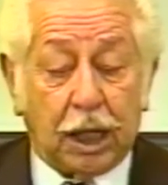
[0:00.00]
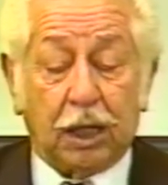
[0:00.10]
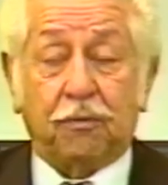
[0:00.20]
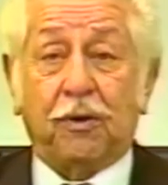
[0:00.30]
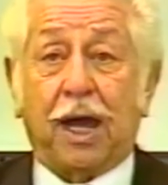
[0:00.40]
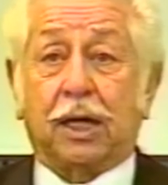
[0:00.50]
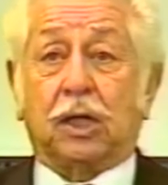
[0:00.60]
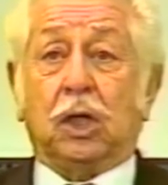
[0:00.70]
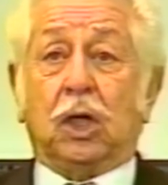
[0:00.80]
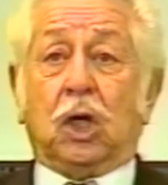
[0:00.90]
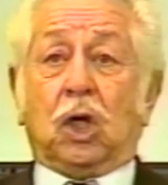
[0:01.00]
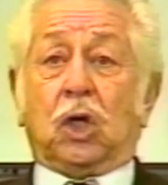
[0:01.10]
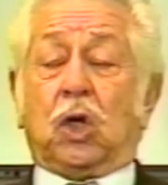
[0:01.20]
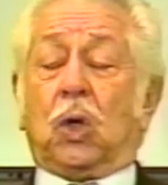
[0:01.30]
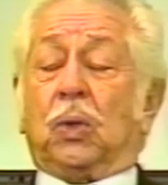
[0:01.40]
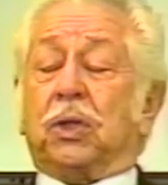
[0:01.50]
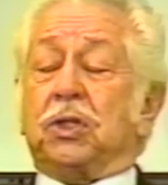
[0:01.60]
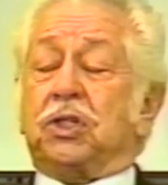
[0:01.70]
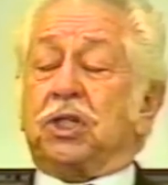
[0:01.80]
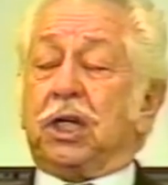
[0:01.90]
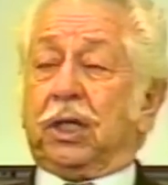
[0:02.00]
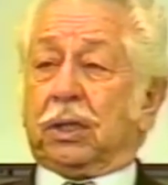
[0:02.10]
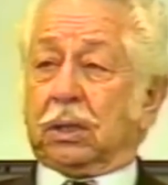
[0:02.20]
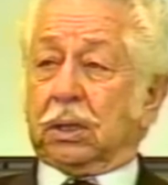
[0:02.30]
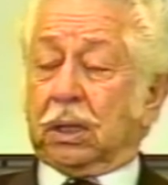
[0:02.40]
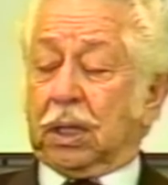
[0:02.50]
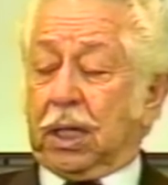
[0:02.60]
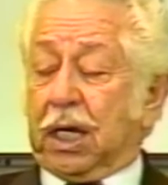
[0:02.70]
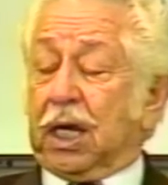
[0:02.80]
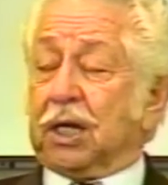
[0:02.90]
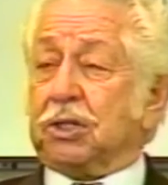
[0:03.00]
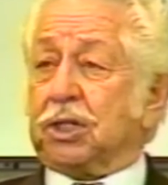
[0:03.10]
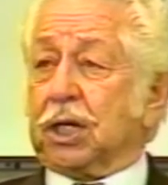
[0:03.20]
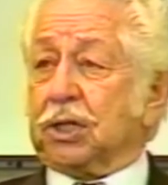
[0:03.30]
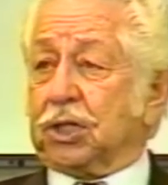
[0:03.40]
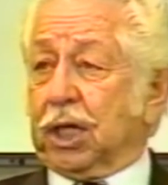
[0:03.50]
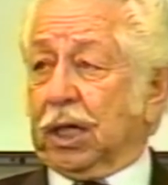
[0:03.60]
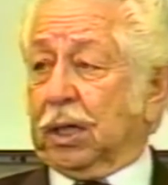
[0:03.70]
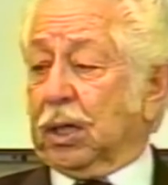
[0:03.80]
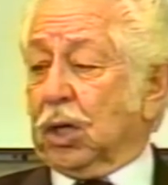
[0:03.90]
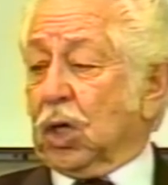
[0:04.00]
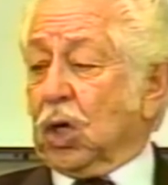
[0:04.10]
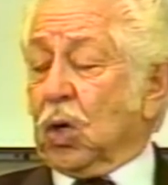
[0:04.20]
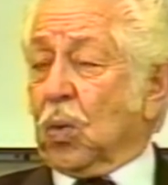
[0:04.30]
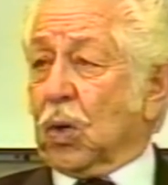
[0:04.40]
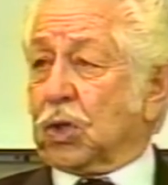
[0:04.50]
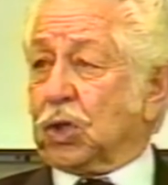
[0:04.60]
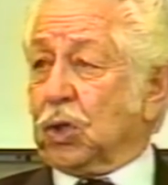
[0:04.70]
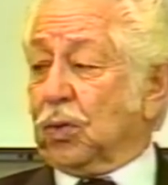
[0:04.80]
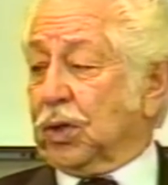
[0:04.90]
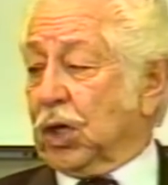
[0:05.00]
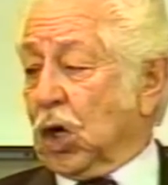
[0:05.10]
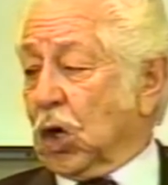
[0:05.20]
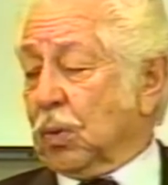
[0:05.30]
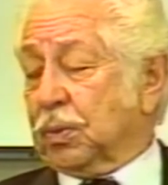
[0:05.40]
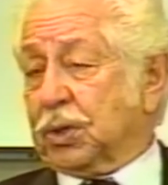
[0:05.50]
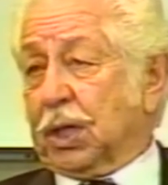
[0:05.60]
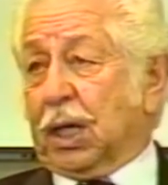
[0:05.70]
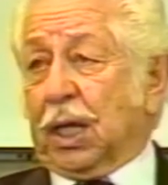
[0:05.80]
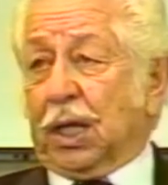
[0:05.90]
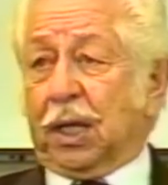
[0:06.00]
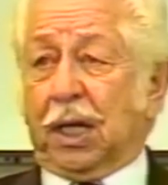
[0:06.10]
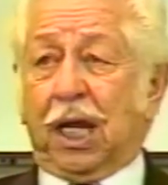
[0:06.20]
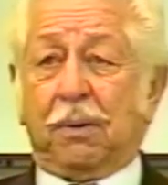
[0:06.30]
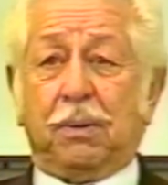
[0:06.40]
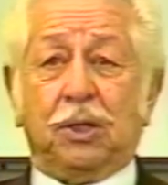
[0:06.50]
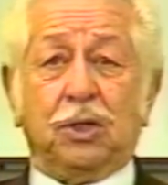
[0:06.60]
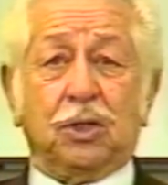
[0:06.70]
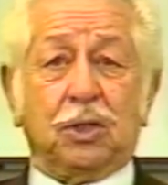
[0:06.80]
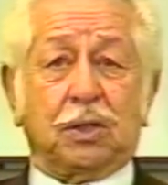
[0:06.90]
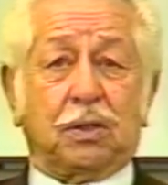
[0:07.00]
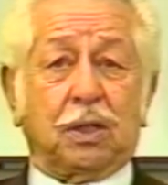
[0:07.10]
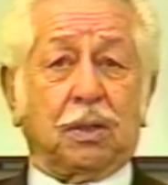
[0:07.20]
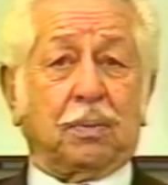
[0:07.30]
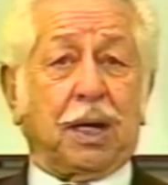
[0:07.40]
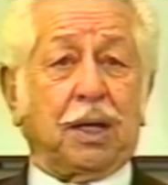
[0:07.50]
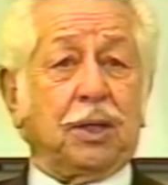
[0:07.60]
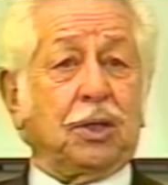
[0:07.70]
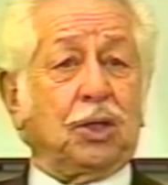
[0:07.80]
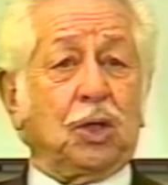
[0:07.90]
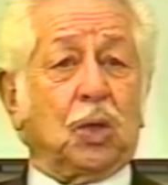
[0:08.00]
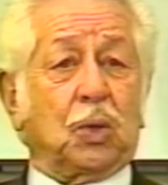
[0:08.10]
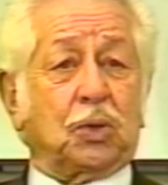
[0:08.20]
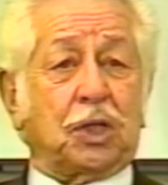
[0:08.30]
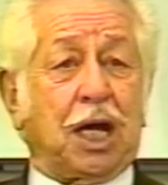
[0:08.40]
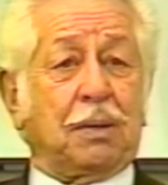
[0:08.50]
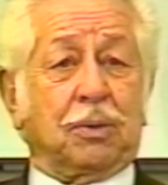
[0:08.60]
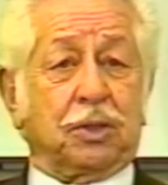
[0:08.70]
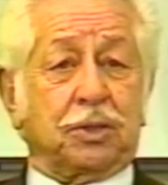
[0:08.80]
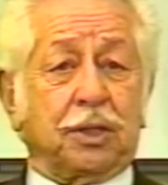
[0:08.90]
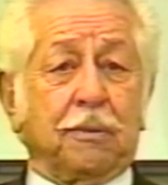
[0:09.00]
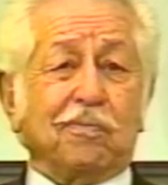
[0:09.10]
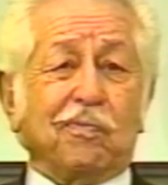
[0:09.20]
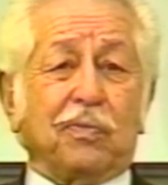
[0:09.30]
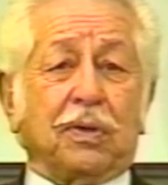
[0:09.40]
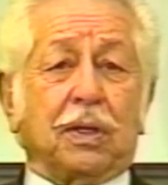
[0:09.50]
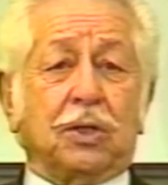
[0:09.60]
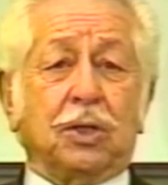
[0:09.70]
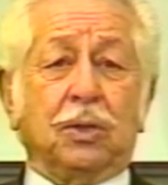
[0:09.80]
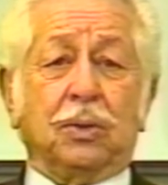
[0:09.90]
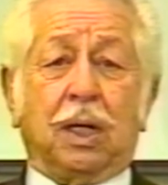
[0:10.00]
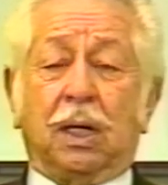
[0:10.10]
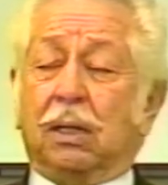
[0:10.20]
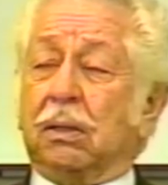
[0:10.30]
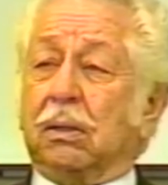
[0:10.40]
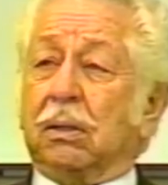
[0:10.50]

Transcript: In fact, golden seal and ginseng were two of the herbs that had been used by the old timers to uh,